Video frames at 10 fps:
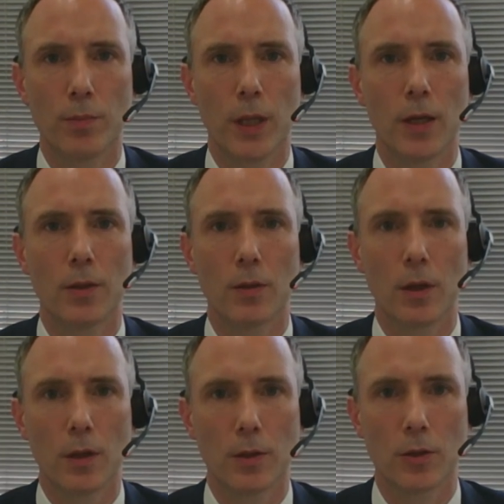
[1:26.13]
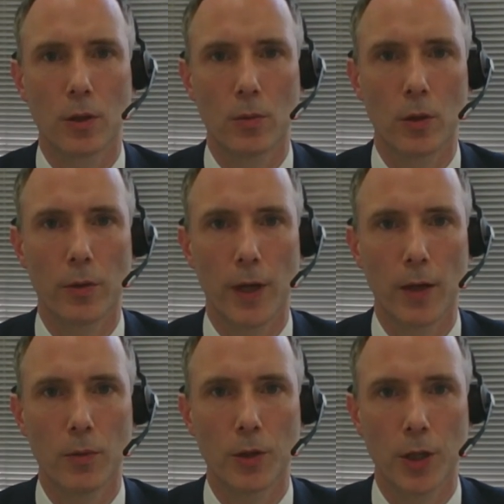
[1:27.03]
billion dollars on what they
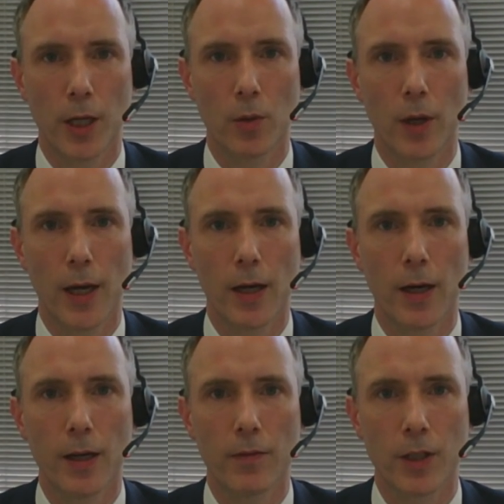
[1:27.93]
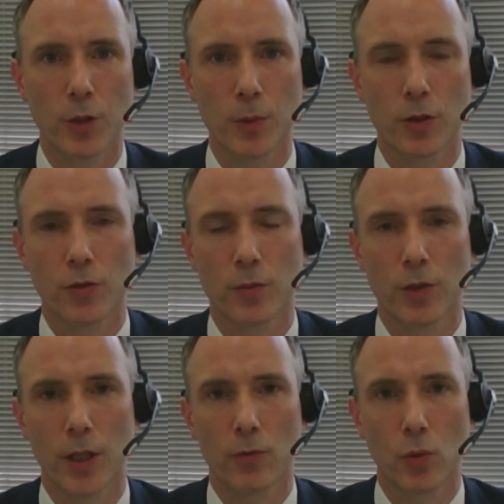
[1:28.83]
were saying were AI investments from
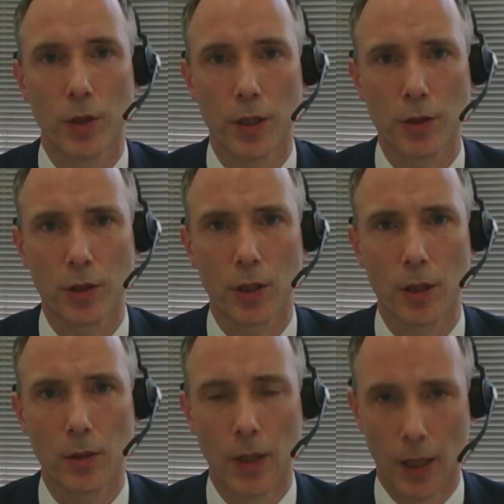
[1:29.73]
several years ago.